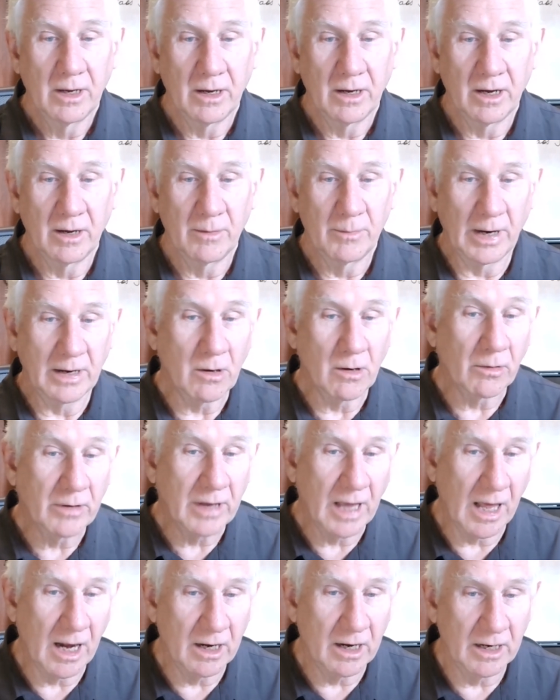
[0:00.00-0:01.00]
Michael
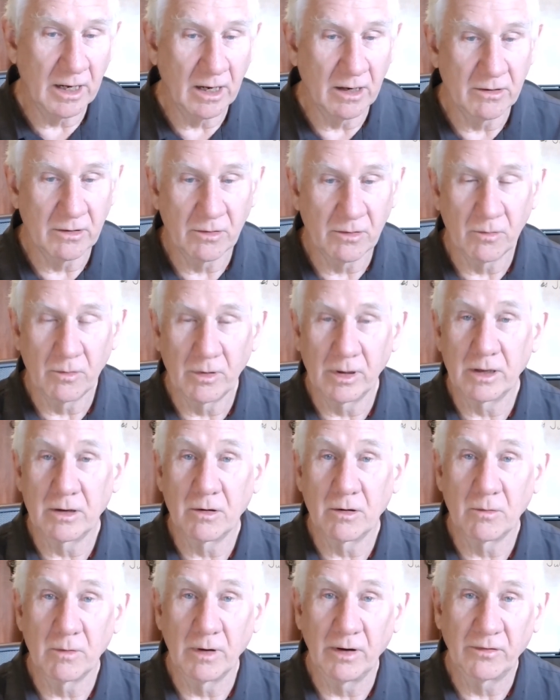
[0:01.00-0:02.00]
Kennedy, another really
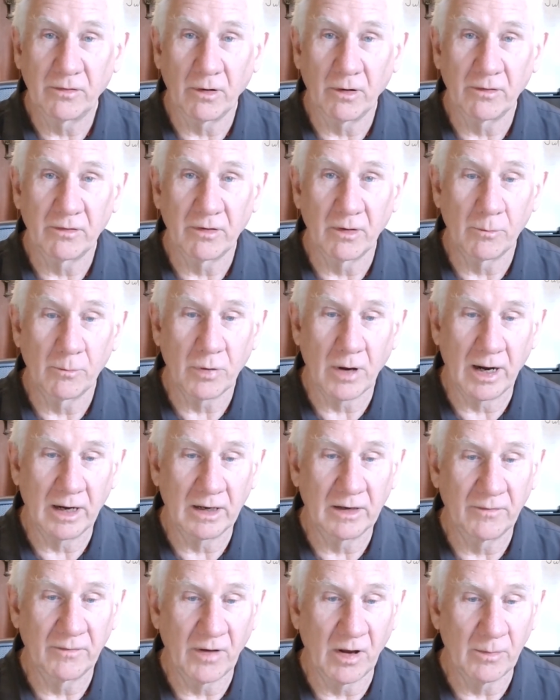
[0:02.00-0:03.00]
good resource on
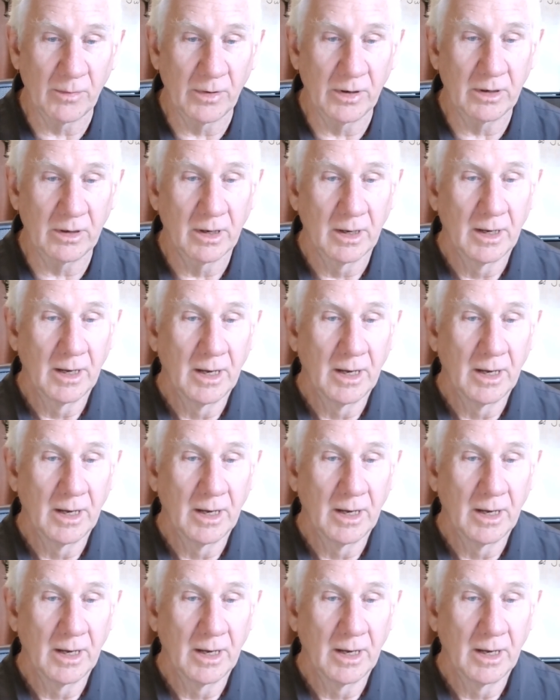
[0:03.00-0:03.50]
product development.